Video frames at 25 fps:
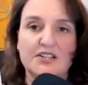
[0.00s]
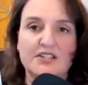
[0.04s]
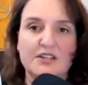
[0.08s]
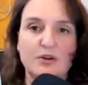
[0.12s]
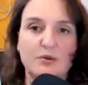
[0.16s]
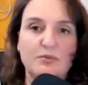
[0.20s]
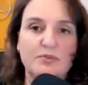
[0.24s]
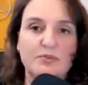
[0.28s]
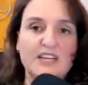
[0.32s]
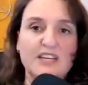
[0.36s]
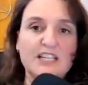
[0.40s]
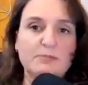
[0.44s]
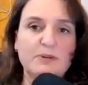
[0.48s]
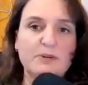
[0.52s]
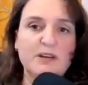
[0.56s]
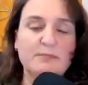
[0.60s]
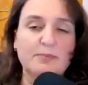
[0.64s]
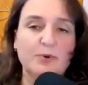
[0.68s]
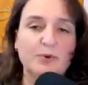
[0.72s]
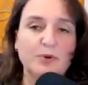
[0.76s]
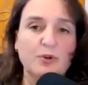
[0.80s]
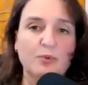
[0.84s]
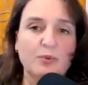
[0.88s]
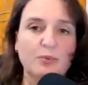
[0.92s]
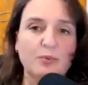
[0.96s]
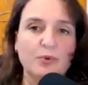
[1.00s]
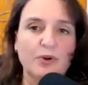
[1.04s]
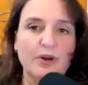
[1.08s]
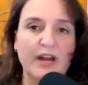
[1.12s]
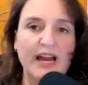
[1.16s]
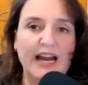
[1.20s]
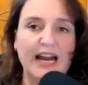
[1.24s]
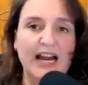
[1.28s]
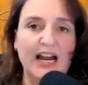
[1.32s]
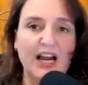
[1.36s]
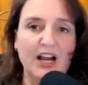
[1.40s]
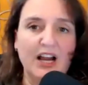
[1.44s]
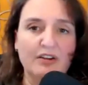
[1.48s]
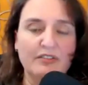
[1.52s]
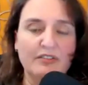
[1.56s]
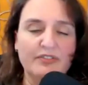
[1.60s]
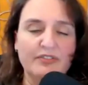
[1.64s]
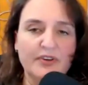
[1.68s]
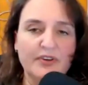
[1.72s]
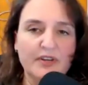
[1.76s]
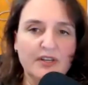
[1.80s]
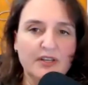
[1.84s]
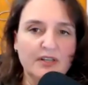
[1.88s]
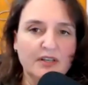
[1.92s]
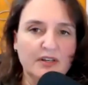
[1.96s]
So these people will have
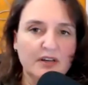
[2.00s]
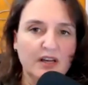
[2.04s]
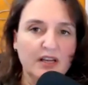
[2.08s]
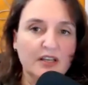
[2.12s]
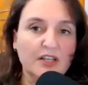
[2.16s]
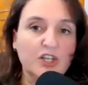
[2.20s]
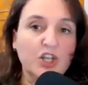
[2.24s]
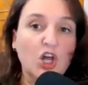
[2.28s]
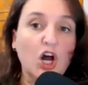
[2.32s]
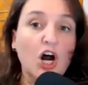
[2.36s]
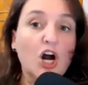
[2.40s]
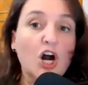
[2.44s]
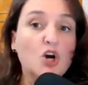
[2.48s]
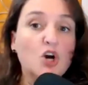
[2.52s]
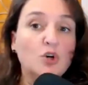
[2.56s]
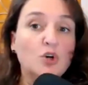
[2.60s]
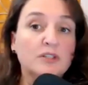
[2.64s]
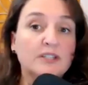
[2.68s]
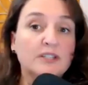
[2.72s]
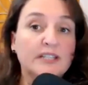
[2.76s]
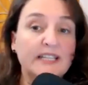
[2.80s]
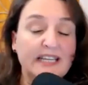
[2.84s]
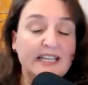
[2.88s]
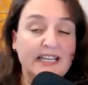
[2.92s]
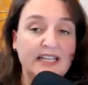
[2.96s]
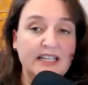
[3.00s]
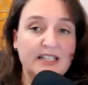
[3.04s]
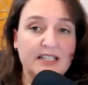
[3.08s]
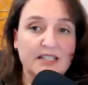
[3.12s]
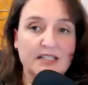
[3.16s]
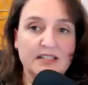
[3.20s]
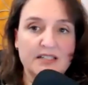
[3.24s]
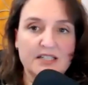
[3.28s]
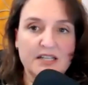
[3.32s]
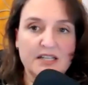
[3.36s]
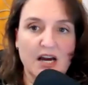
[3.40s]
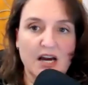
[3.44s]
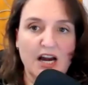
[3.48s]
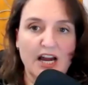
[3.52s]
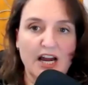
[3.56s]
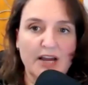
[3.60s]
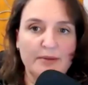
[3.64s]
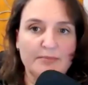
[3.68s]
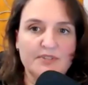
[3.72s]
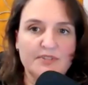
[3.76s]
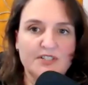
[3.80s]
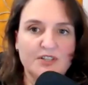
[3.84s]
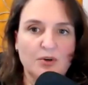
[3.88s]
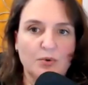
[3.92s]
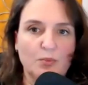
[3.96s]
a longer lead
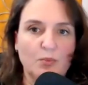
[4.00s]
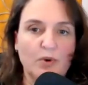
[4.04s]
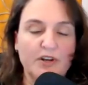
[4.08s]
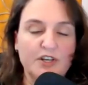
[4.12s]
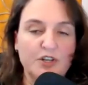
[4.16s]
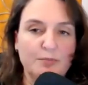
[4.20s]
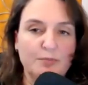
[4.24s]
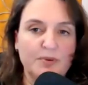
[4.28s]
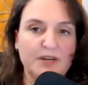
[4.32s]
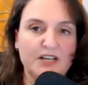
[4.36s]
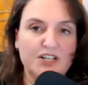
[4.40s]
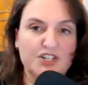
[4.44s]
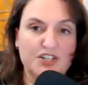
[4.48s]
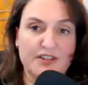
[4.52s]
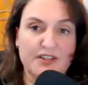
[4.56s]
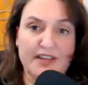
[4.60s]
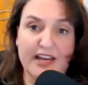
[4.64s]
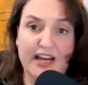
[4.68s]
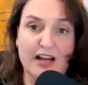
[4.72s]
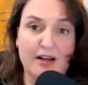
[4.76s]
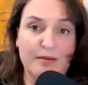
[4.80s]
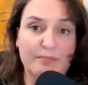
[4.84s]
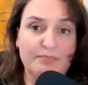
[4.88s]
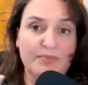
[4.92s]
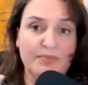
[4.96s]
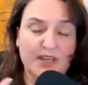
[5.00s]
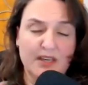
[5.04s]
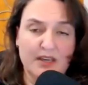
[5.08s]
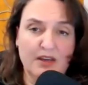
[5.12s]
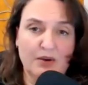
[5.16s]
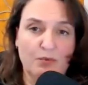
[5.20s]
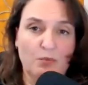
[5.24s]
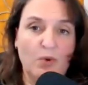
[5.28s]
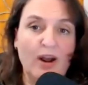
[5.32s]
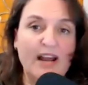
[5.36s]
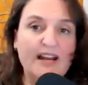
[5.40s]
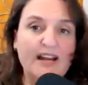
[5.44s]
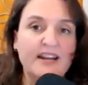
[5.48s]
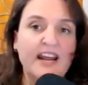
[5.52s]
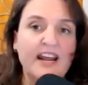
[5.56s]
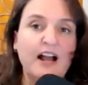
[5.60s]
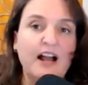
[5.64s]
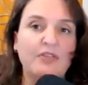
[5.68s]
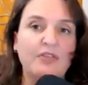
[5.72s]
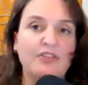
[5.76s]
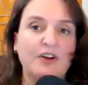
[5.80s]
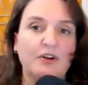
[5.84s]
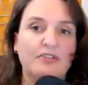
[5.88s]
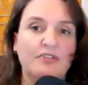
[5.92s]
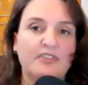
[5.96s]
time. So when you pitch them, right
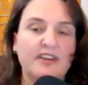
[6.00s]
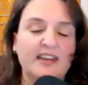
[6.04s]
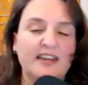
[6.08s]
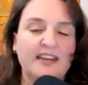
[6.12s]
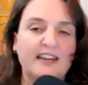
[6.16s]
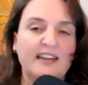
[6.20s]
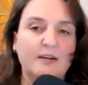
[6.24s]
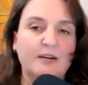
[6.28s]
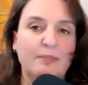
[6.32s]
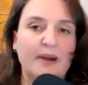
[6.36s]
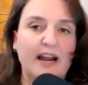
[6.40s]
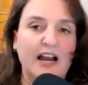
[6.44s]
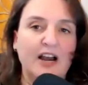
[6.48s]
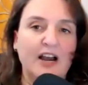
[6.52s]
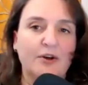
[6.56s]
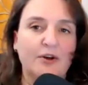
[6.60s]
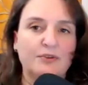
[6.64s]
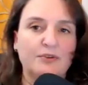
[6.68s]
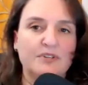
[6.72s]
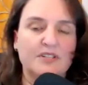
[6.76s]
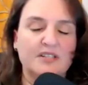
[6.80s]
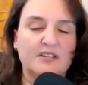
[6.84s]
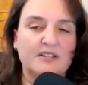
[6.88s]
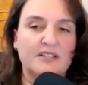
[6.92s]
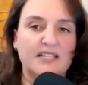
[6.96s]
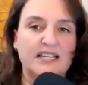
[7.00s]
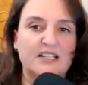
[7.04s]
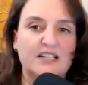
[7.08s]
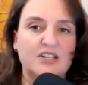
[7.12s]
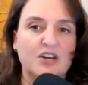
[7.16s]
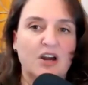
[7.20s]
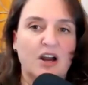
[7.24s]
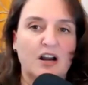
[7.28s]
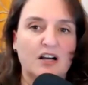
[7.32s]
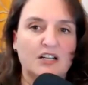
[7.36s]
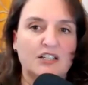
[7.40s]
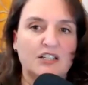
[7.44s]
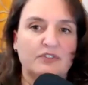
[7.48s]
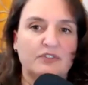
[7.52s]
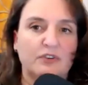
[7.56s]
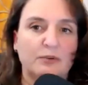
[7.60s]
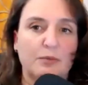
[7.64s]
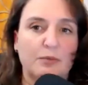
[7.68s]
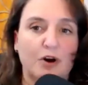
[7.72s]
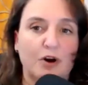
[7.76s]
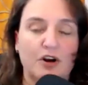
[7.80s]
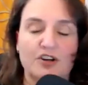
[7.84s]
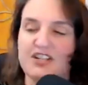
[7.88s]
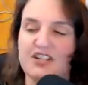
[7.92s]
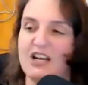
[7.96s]
now they're thinking about detox for
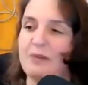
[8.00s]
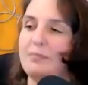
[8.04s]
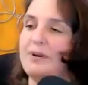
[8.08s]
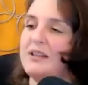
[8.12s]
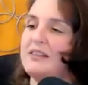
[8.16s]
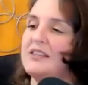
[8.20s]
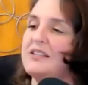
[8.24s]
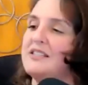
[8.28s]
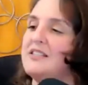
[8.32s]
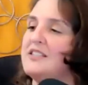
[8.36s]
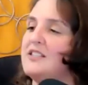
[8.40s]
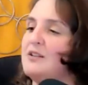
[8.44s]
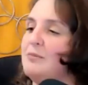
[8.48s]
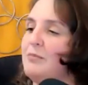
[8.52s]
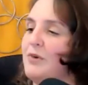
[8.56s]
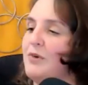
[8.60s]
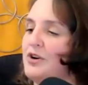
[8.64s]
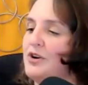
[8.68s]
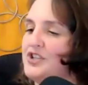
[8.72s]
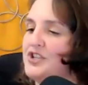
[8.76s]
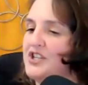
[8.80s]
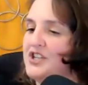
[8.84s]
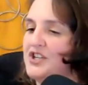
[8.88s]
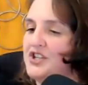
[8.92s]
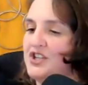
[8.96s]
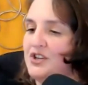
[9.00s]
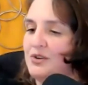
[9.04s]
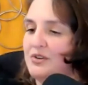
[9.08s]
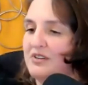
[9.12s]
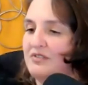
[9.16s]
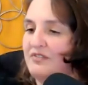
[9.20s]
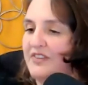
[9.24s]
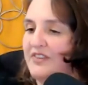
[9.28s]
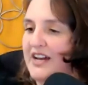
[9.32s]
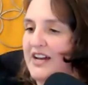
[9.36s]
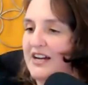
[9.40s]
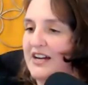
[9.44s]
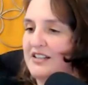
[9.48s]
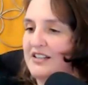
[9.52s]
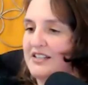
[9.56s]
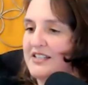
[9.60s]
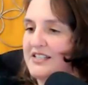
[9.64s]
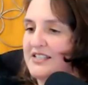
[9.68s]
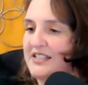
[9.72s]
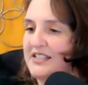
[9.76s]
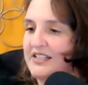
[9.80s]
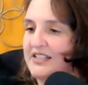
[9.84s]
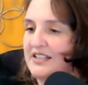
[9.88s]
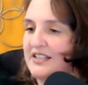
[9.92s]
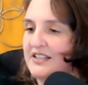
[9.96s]
March. I bet this is a March issue. In fact,
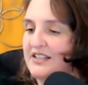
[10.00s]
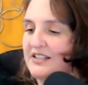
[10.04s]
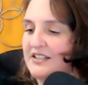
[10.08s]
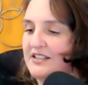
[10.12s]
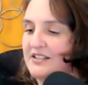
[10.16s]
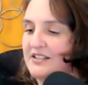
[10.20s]
let's see.